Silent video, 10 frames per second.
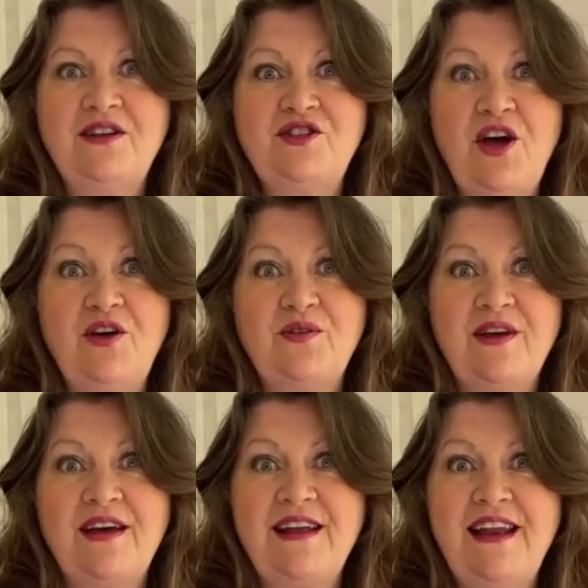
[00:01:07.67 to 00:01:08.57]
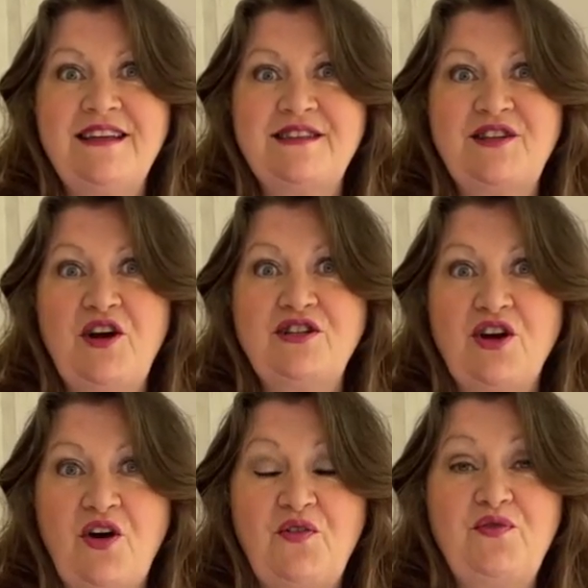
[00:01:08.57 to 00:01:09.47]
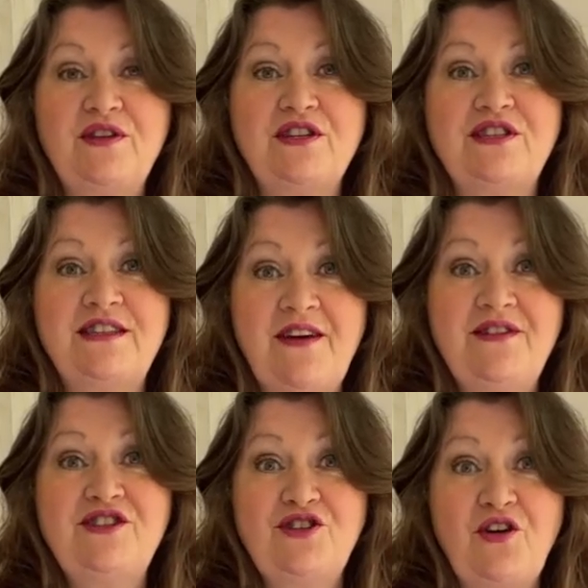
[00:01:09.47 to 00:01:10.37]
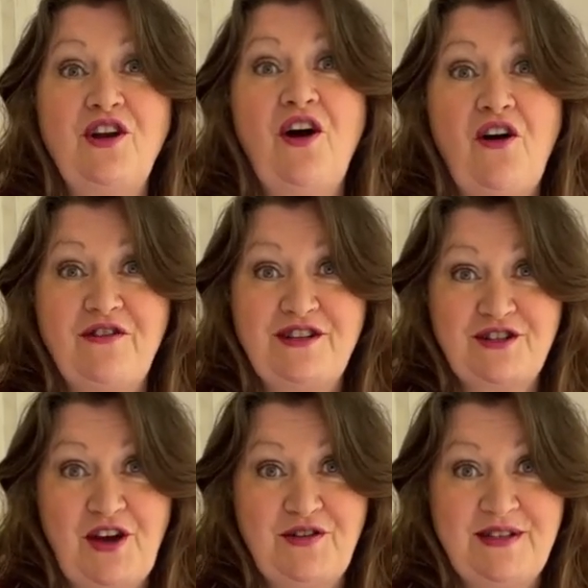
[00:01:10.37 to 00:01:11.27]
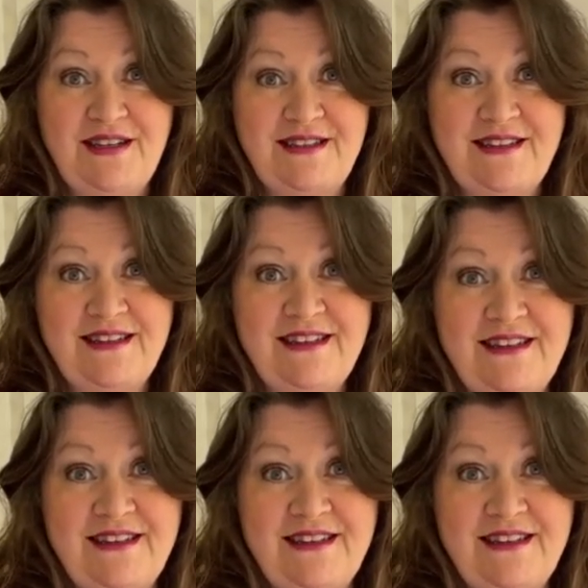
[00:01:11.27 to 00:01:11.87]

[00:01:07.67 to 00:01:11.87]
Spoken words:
So let's start off with the Terry's Chocolate Orange cozies.